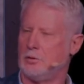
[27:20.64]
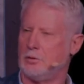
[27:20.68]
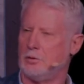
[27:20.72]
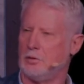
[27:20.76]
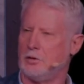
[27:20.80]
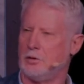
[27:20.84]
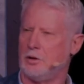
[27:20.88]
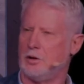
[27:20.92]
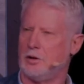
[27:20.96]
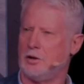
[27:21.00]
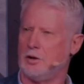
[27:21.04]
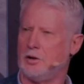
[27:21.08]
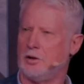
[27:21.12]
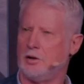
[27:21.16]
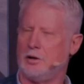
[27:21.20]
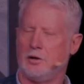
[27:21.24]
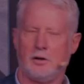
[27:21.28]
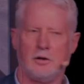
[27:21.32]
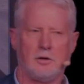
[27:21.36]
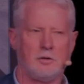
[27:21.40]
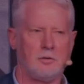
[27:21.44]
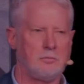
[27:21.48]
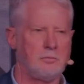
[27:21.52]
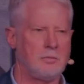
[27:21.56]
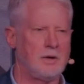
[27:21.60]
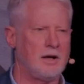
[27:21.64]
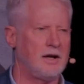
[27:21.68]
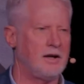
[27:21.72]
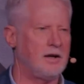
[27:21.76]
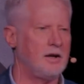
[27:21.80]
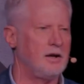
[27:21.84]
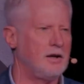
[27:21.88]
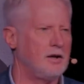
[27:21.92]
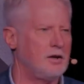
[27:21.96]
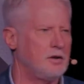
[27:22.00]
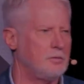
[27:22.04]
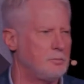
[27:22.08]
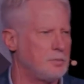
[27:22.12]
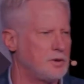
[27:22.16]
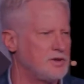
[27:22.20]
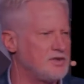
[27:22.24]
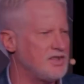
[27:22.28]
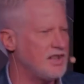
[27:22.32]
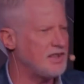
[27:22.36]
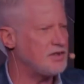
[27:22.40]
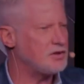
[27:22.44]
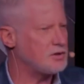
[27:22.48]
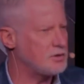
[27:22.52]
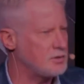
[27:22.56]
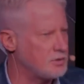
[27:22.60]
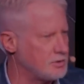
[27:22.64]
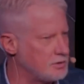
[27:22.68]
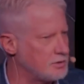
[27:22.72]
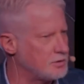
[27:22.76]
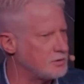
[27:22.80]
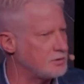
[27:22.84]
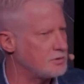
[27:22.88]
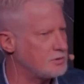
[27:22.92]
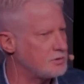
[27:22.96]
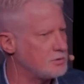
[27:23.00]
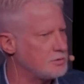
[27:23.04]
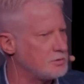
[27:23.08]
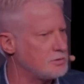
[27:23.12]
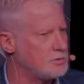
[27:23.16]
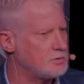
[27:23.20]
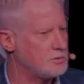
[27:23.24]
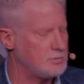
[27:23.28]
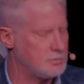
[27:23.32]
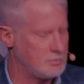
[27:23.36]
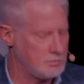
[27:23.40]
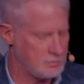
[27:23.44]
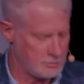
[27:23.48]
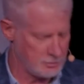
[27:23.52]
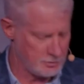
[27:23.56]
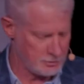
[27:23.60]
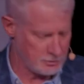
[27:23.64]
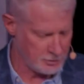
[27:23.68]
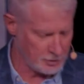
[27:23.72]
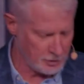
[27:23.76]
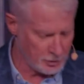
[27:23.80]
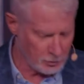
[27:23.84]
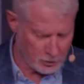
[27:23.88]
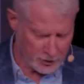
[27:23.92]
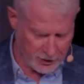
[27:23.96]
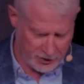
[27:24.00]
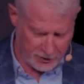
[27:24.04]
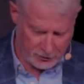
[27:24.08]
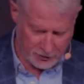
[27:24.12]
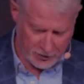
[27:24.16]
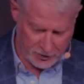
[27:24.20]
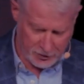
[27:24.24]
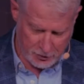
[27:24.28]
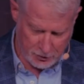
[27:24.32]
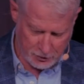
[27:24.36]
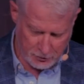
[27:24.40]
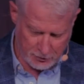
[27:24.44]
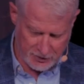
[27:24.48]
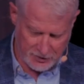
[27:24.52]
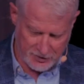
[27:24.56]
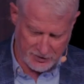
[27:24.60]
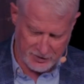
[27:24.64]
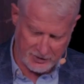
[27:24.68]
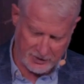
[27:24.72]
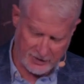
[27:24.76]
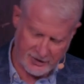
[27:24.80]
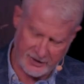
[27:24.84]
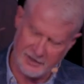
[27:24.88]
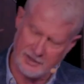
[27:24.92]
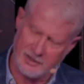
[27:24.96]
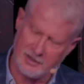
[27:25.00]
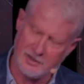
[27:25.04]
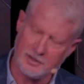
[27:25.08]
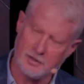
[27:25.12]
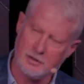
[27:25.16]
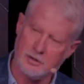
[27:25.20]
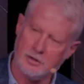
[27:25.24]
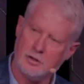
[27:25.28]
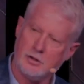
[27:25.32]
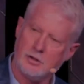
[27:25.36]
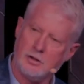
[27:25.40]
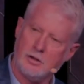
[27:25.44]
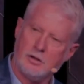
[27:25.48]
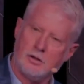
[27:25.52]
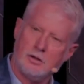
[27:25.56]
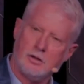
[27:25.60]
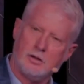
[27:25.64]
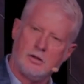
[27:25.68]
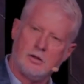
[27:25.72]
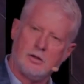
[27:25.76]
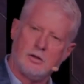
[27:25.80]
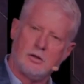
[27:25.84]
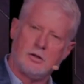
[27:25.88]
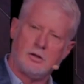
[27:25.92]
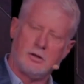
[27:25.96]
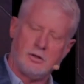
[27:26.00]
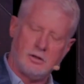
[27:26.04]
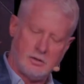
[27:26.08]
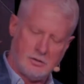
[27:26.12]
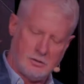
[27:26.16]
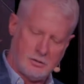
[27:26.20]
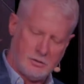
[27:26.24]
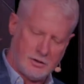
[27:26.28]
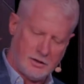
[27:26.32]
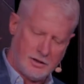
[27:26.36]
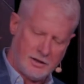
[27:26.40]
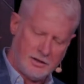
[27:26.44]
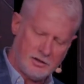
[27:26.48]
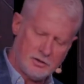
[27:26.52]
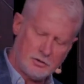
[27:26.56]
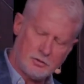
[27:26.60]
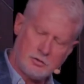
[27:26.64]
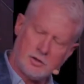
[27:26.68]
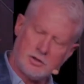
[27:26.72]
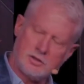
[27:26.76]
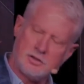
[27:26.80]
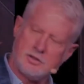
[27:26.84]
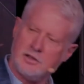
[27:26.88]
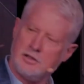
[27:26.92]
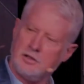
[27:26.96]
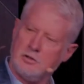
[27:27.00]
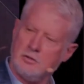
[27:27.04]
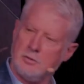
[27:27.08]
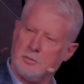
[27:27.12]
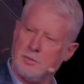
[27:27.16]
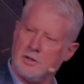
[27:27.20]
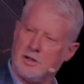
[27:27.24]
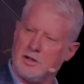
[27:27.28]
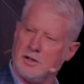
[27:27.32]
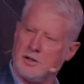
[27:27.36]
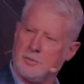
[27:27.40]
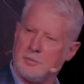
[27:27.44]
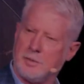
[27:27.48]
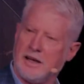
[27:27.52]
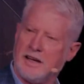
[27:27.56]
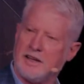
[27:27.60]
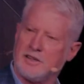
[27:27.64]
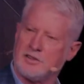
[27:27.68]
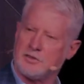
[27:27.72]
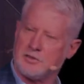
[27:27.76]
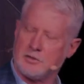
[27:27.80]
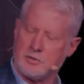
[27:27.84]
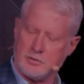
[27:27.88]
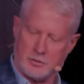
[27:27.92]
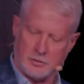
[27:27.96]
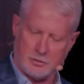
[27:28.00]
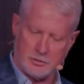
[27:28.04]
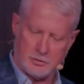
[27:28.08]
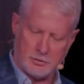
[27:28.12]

uh, my possessions. You know what he'll do? He said, Hey, I entrusted you to be a pastor.